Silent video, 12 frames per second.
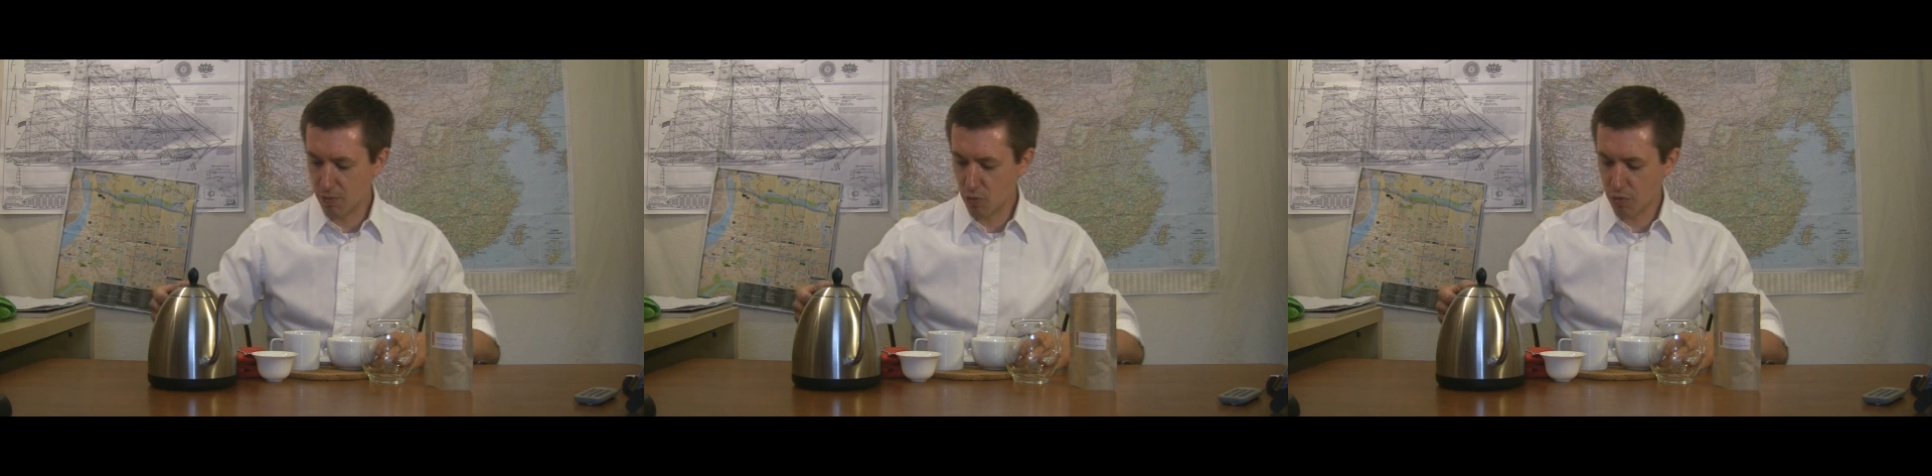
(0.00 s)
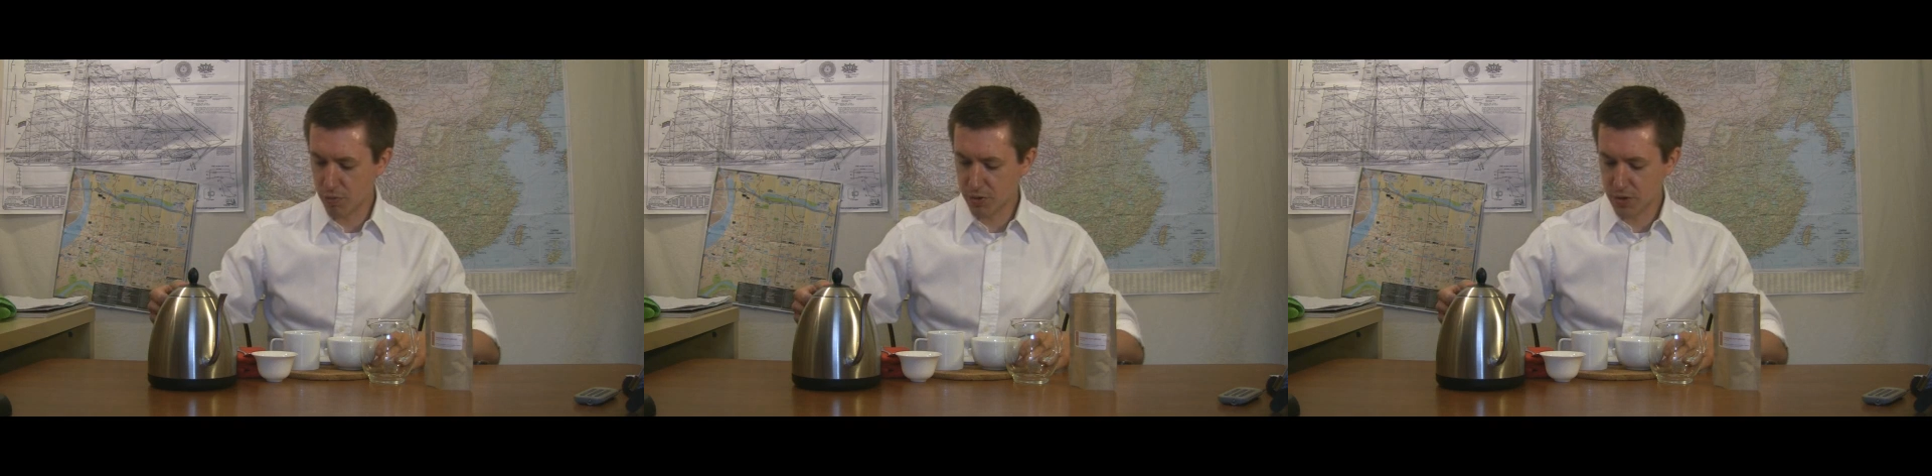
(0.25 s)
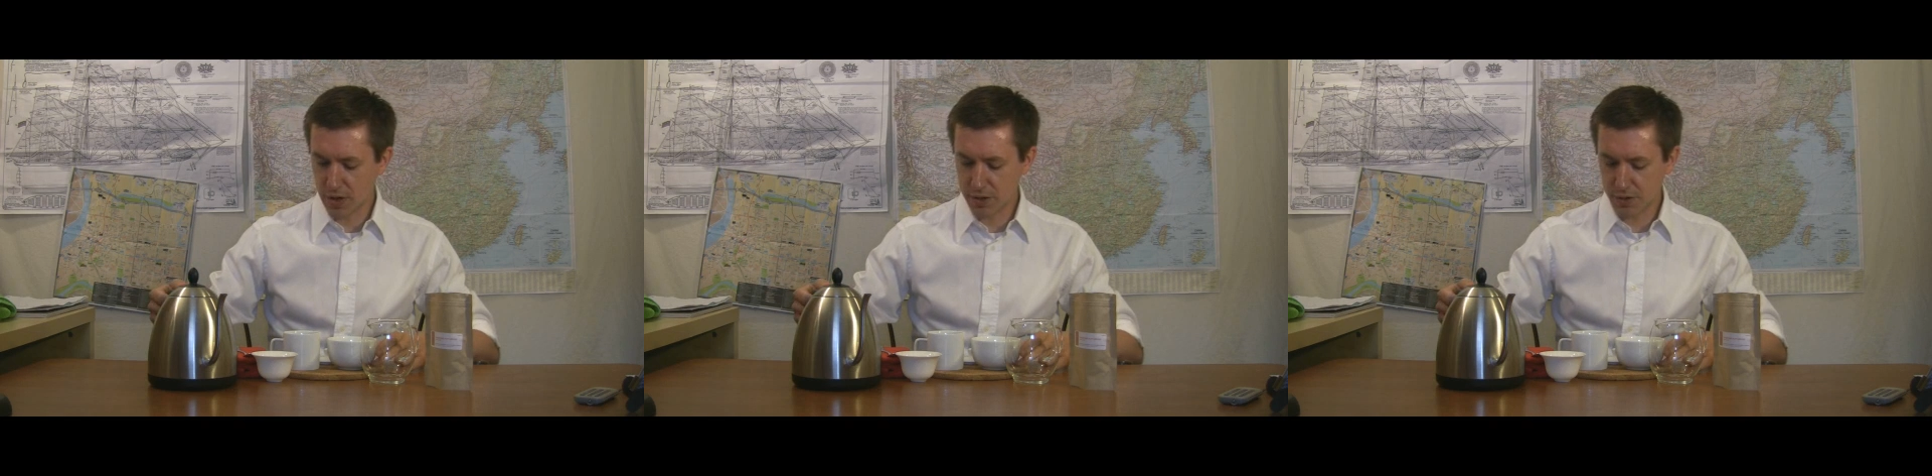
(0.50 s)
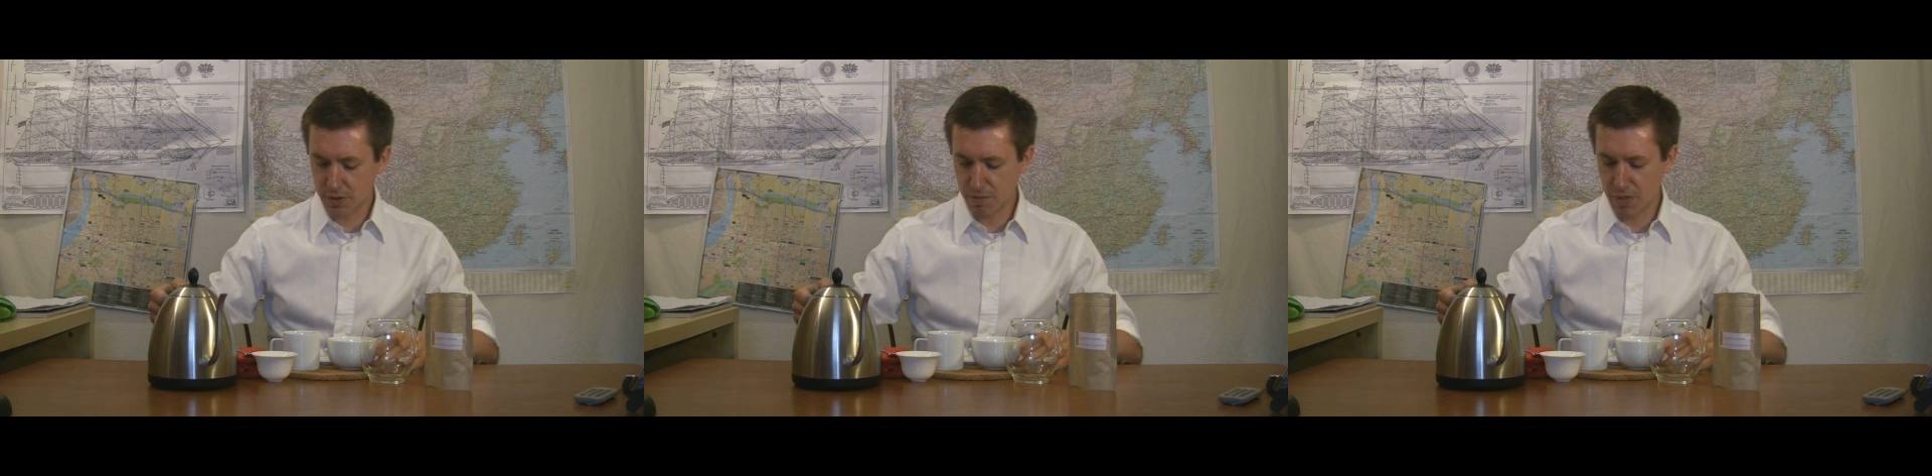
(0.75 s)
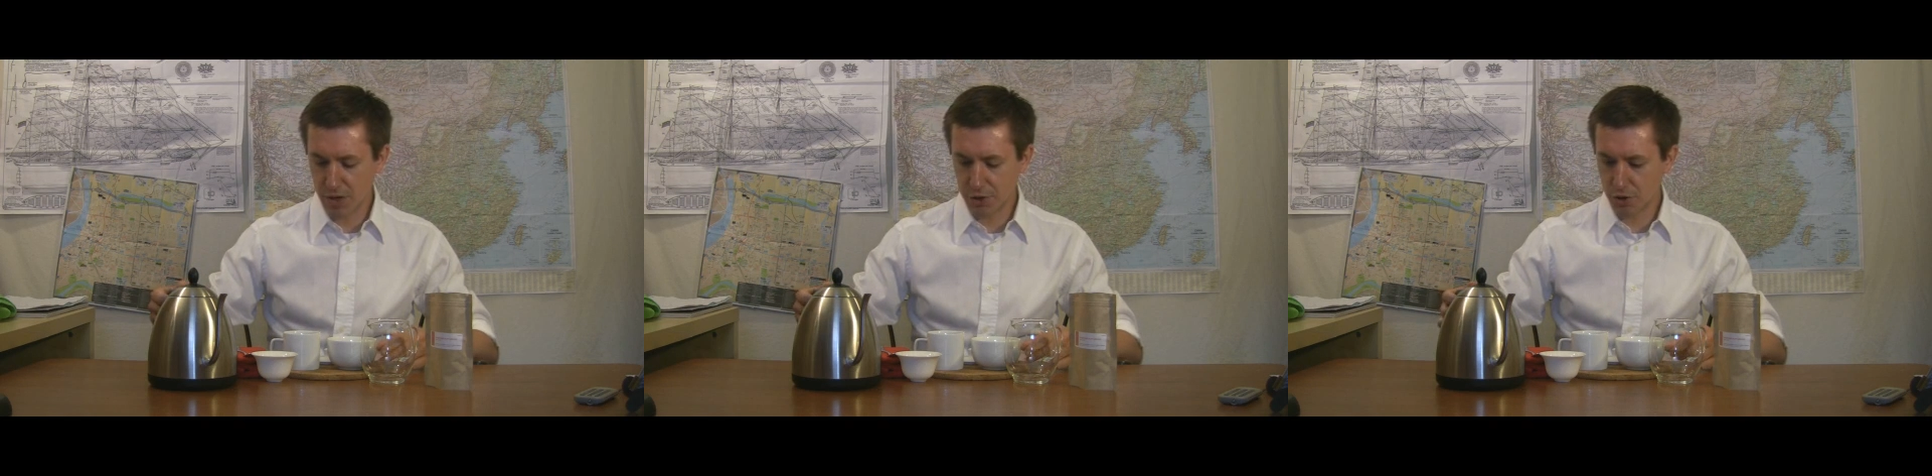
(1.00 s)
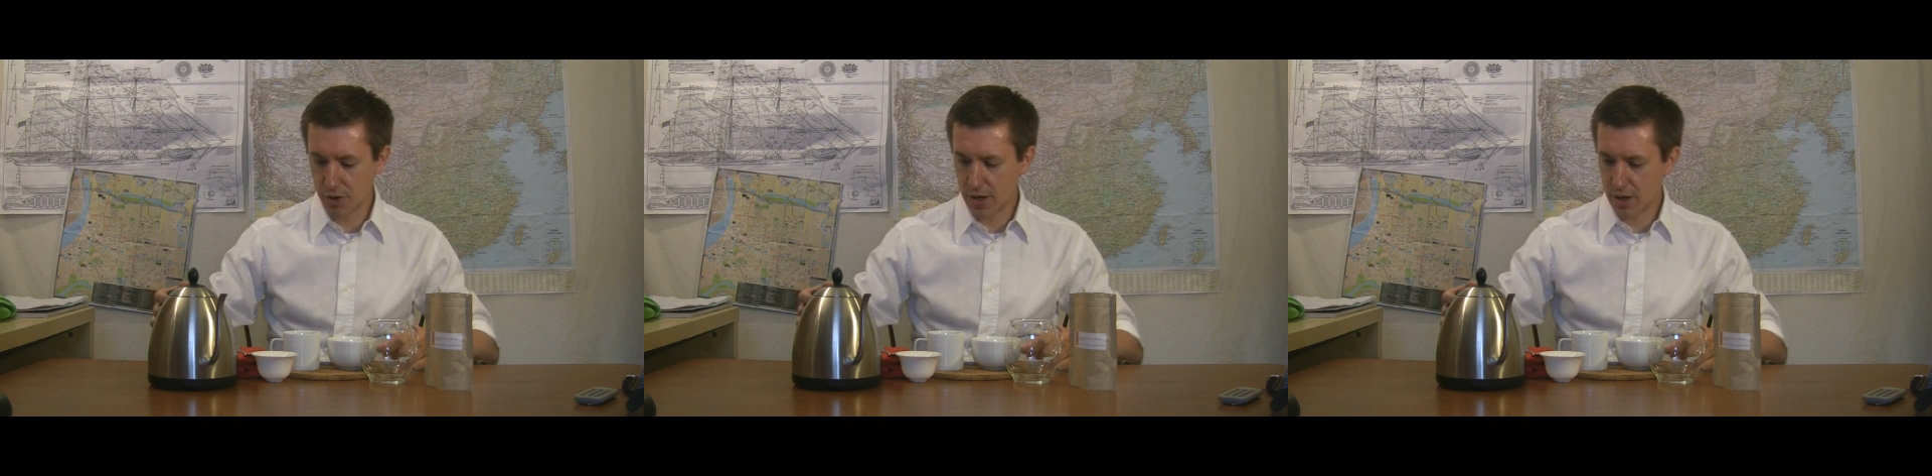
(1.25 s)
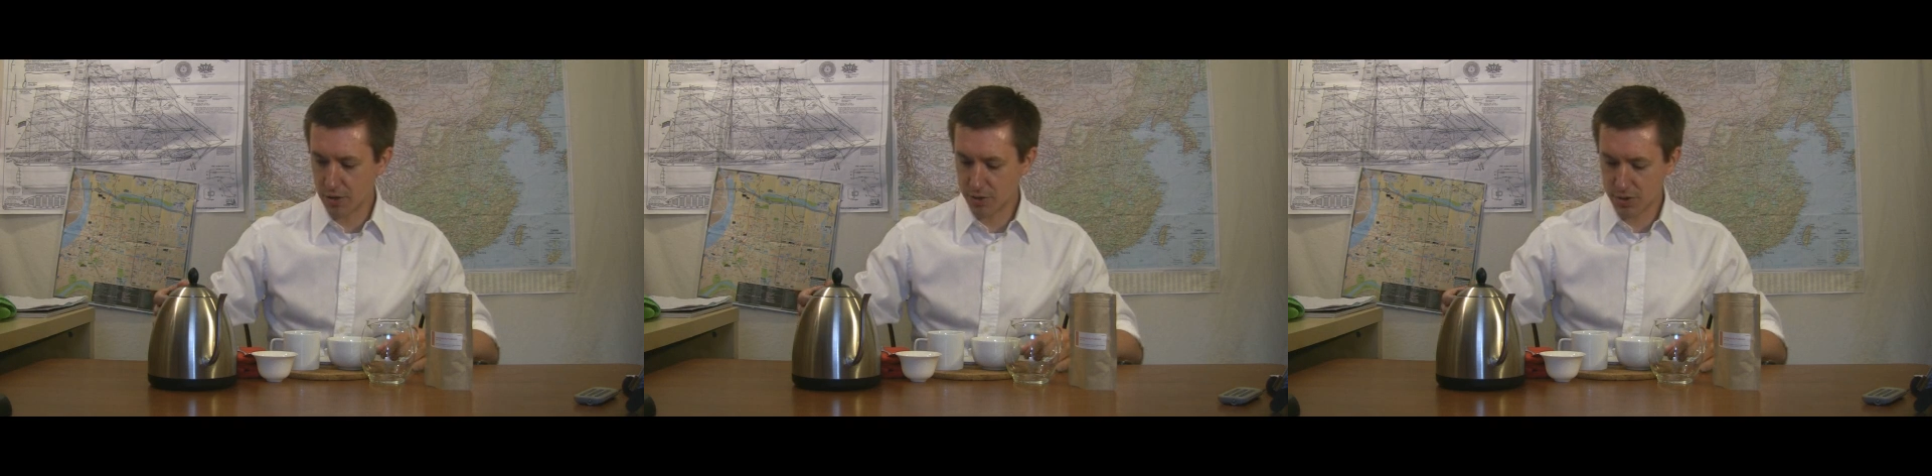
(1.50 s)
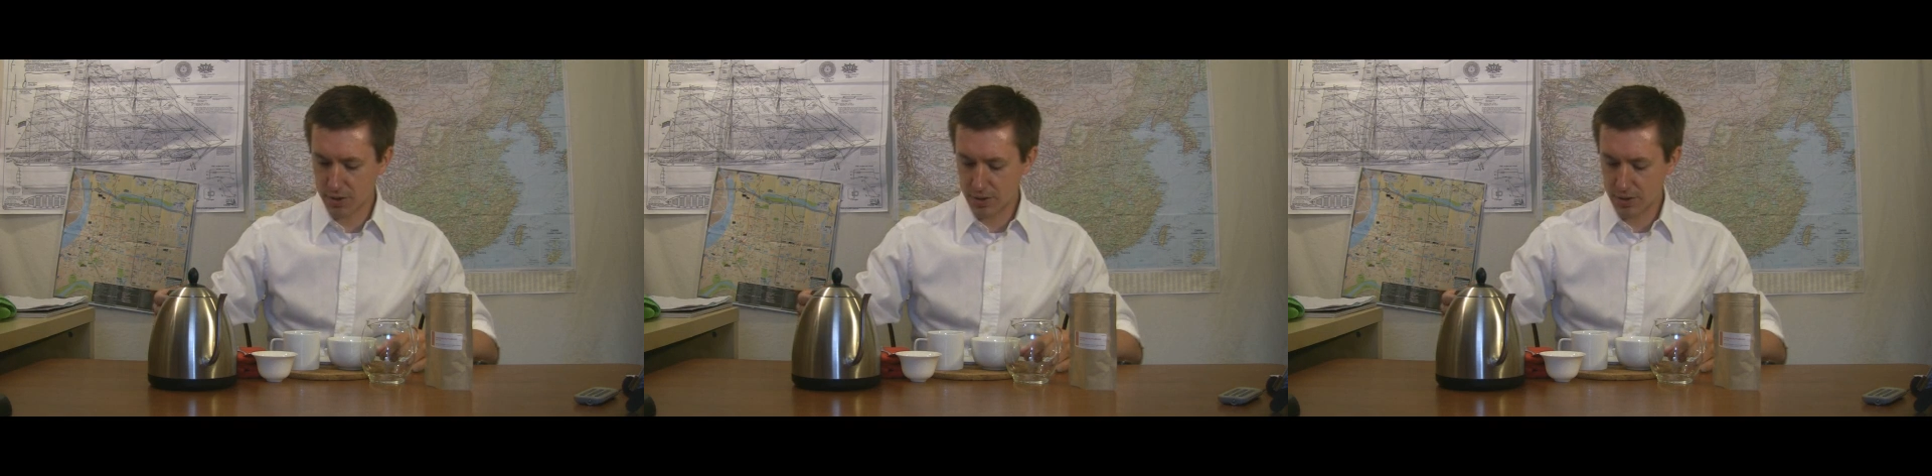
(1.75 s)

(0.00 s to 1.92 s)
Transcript: more precisely measured out.